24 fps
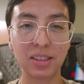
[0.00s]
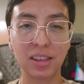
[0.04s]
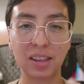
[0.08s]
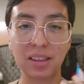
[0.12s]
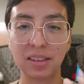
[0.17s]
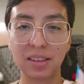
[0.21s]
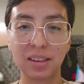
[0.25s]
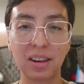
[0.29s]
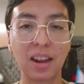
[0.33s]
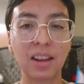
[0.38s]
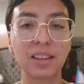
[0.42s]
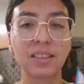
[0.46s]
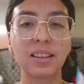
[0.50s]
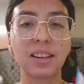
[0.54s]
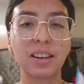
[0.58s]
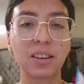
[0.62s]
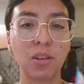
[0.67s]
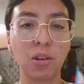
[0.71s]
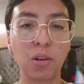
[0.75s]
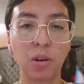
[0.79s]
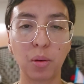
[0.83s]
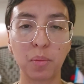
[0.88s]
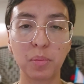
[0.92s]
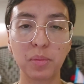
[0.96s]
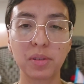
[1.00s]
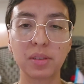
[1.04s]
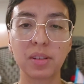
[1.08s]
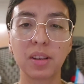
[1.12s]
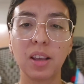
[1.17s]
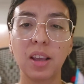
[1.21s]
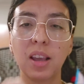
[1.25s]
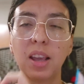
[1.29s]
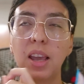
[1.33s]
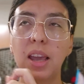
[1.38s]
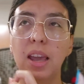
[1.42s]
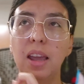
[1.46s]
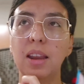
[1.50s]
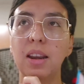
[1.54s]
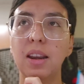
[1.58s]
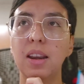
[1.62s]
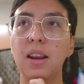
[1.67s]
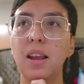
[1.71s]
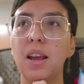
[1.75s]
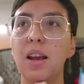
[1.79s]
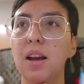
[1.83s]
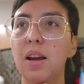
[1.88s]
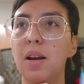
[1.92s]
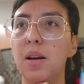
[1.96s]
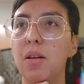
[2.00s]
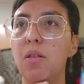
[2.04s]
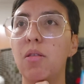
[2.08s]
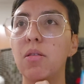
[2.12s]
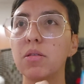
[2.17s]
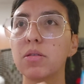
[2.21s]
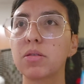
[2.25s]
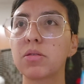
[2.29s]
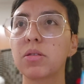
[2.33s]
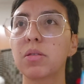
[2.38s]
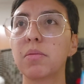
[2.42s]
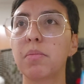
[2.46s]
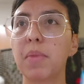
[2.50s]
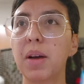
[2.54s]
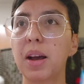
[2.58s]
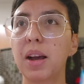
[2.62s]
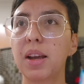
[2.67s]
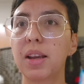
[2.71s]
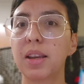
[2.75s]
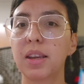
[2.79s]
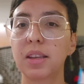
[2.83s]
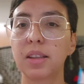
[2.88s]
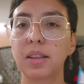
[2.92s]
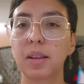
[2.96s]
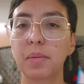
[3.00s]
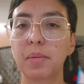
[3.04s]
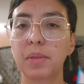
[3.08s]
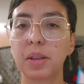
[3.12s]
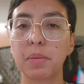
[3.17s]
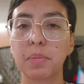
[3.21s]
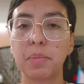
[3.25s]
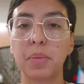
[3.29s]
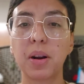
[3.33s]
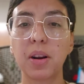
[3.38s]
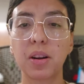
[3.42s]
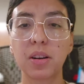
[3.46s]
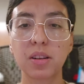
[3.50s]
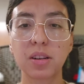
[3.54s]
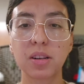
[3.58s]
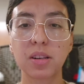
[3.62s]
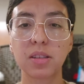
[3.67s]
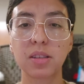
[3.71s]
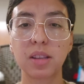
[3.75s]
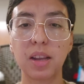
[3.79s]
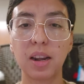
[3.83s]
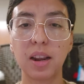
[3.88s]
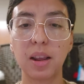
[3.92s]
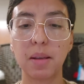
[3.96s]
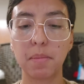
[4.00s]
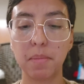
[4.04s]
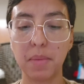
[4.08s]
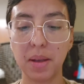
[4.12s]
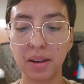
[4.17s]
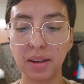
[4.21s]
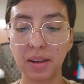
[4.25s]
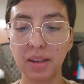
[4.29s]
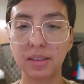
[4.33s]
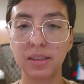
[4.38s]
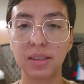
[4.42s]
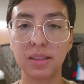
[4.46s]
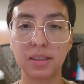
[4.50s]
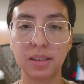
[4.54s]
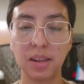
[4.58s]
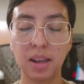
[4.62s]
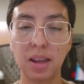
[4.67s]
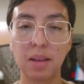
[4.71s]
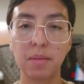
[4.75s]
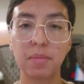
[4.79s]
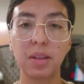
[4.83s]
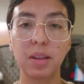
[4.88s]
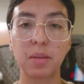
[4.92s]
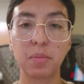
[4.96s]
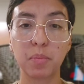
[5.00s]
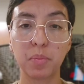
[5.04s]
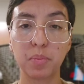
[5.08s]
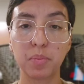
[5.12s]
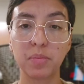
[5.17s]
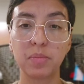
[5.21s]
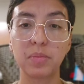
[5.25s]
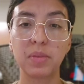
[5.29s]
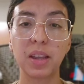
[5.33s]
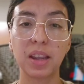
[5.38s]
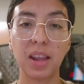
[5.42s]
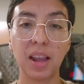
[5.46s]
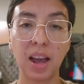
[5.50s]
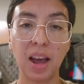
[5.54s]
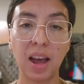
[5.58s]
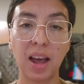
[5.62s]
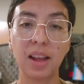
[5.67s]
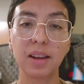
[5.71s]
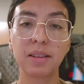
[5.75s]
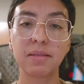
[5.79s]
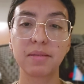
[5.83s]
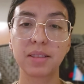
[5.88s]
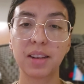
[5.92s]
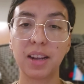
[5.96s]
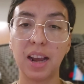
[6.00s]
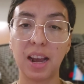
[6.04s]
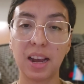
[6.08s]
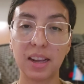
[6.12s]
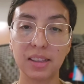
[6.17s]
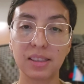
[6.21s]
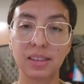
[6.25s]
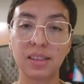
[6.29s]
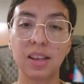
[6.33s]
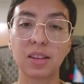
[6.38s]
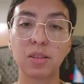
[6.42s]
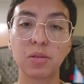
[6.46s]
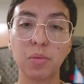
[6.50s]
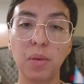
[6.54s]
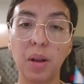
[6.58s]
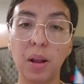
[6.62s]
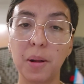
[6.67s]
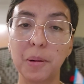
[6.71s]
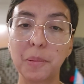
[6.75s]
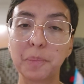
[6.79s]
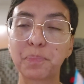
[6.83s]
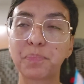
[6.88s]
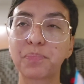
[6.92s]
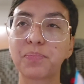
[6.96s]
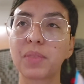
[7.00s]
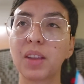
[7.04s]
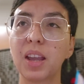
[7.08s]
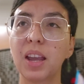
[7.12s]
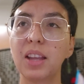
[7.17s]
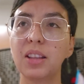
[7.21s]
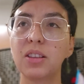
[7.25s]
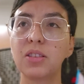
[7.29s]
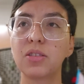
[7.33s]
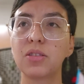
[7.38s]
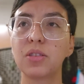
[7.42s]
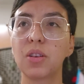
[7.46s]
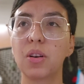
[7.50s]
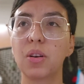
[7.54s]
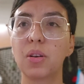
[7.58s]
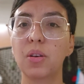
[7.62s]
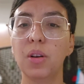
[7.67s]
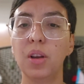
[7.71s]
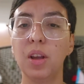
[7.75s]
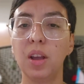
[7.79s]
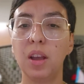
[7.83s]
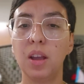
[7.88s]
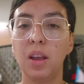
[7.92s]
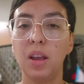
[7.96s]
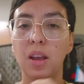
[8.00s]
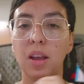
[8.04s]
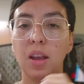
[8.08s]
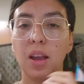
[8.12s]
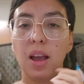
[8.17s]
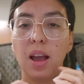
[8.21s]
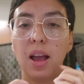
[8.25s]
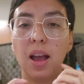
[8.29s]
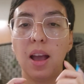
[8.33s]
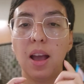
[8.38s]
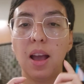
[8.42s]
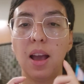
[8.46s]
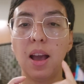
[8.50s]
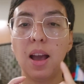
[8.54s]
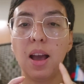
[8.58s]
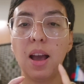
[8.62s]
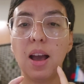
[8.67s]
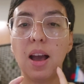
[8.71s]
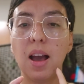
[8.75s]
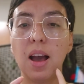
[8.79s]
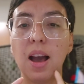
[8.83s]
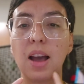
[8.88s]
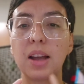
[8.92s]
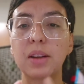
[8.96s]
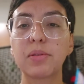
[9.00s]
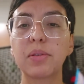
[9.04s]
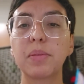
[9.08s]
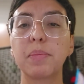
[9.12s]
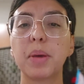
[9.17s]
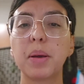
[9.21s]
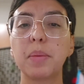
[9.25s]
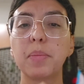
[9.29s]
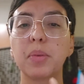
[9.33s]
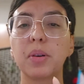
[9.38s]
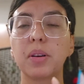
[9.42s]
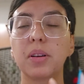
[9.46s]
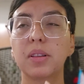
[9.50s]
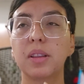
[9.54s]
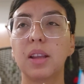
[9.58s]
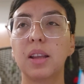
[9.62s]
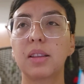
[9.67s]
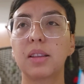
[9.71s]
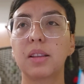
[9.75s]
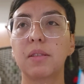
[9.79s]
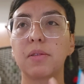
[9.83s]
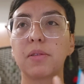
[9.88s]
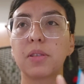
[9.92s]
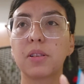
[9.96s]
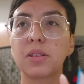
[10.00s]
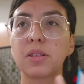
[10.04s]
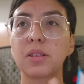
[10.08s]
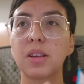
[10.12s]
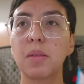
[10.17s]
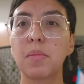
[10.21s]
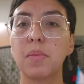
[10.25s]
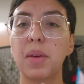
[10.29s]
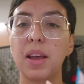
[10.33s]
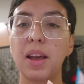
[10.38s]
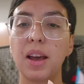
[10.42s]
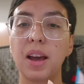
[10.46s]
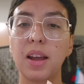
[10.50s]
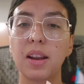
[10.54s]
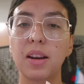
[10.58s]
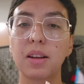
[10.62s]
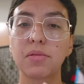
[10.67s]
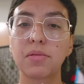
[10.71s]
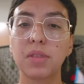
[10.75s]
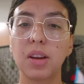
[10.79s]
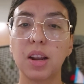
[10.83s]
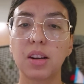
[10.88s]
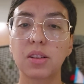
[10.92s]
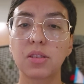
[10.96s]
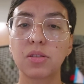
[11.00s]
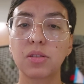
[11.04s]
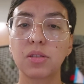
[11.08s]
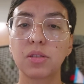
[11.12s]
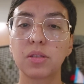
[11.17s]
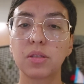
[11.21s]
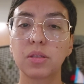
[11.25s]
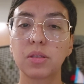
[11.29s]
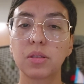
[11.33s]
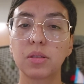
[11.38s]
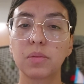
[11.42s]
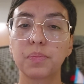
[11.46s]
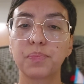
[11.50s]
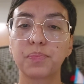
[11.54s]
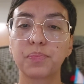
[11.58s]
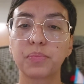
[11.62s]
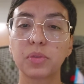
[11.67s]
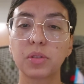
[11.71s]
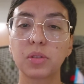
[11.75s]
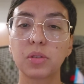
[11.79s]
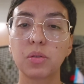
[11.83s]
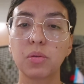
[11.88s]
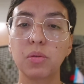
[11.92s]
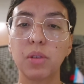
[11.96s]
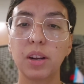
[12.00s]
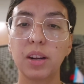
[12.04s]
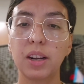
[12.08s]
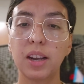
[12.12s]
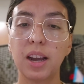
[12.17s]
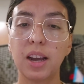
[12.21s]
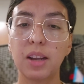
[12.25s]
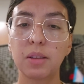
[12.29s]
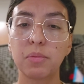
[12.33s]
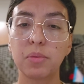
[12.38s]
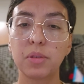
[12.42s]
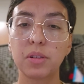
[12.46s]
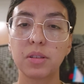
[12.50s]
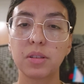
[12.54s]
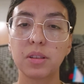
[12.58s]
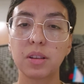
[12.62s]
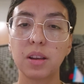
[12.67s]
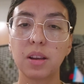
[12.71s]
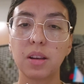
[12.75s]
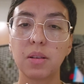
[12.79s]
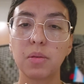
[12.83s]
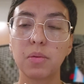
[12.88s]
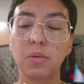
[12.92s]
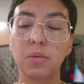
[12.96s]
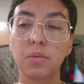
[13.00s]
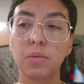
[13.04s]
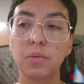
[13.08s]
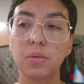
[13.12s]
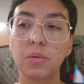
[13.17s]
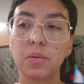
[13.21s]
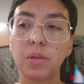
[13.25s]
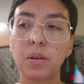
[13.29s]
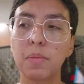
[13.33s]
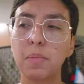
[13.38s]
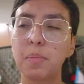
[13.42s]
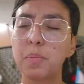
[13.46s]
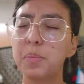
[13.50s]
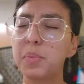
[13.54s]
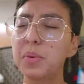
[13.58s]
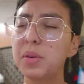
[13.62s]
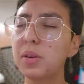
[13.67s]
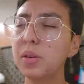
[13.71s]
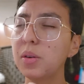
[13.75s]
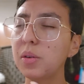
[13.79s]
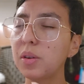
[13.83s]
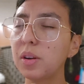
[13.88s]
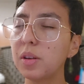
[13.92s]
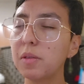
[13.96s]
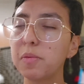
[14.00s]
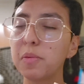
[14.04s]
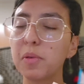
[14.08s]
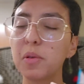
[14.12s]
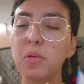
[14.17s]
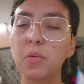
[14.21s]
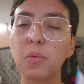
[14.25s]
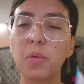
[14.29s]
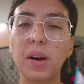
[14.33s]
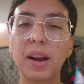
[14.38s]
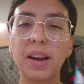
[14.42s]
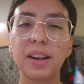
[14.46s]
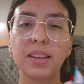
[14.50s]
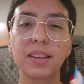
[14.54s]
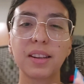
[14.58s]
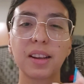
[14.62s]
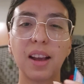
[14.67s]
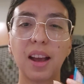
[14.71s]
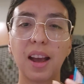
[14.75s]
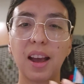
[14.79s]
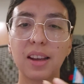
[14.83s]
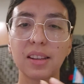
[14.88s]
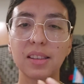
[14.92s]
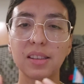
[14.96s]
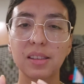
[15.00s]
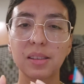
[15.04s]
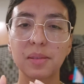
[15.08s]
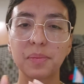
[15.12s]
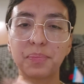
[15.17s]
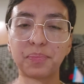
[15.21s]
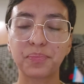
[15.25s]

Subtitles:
at their homes. And also the partners that I met at the time, they had cats as well. And so I remember that the first time I had a reaction to a cat was a beautiful white cat,